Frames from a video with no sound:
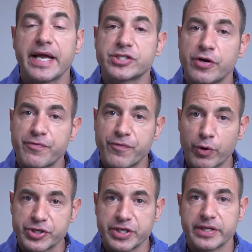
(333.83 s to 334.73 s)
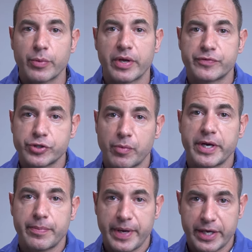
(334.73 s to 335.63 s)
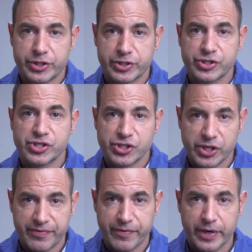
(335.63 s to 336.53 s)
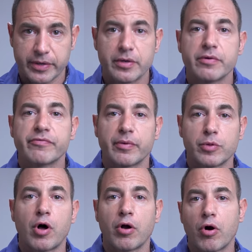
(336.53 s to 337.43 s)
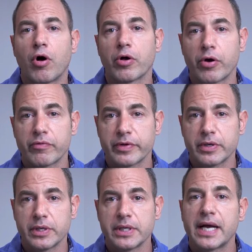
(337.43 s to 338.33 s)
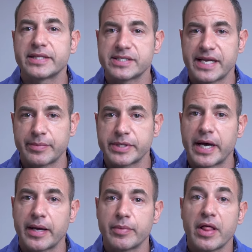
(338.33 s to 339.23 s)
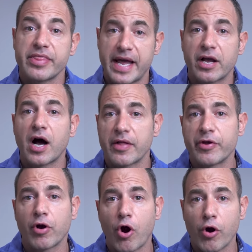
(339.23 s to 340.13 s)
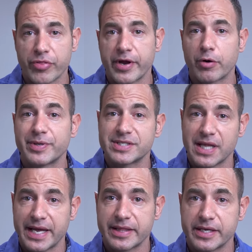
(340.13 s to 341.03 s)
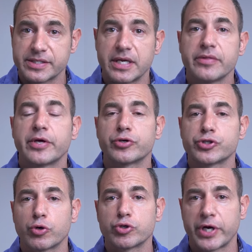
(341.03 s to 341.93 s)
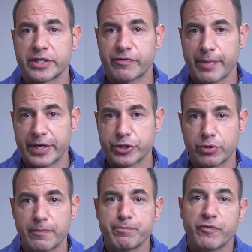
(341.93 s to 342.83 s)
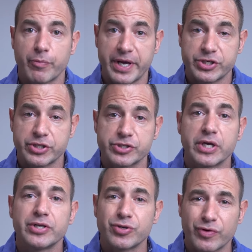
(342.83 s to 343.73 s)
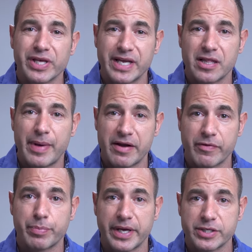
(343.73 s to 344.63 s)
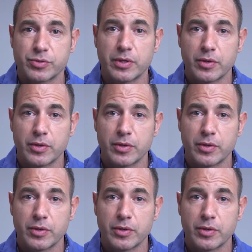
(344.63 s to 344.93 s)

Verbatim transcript: It's unfortunate that we have so many patients suffering from long-haul COVID. At the same time, thank God there are therapies like this that are so transformational for patients to really get them out of a place